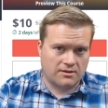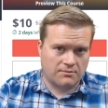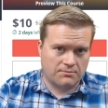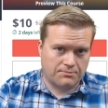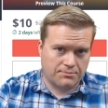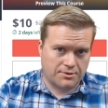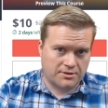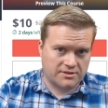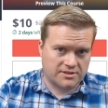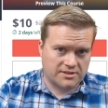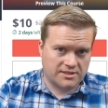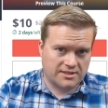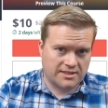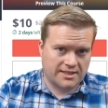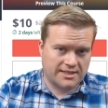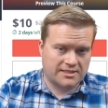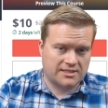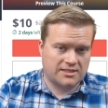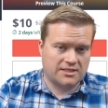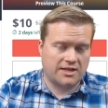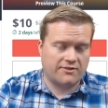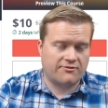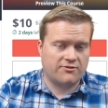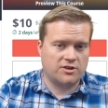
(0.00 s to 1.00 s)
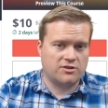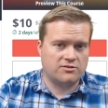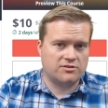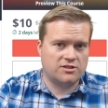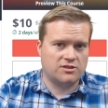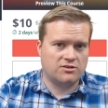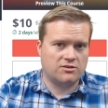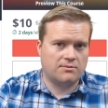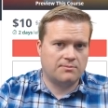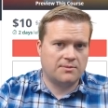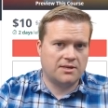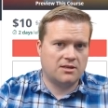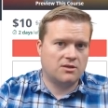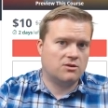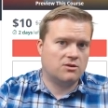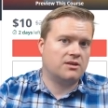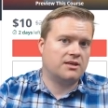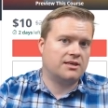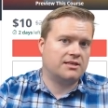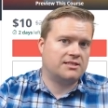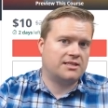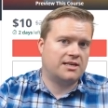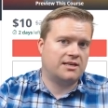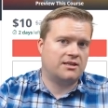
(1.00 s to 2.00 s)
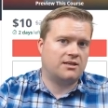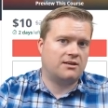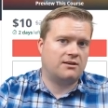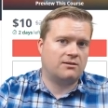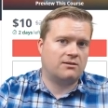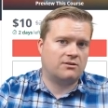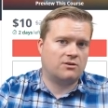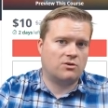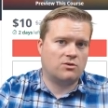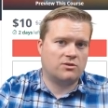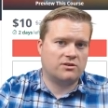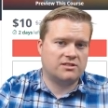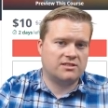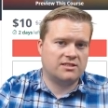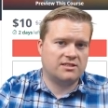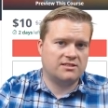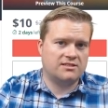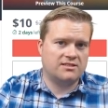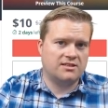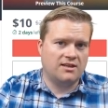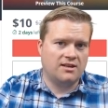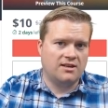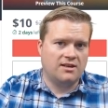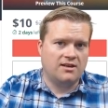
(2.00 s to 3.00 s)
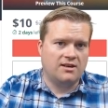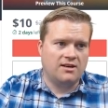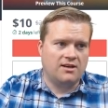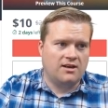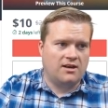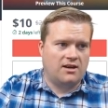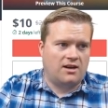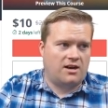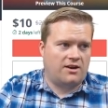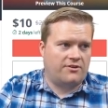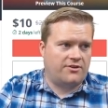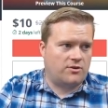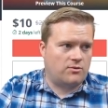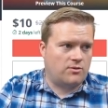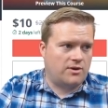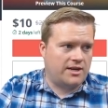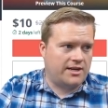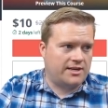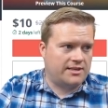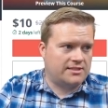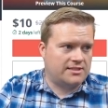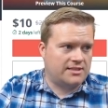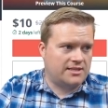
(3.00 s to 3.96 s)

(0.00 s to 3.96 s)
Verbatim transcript: person that's never used Udemy, you can get $10 courses. Otherwise,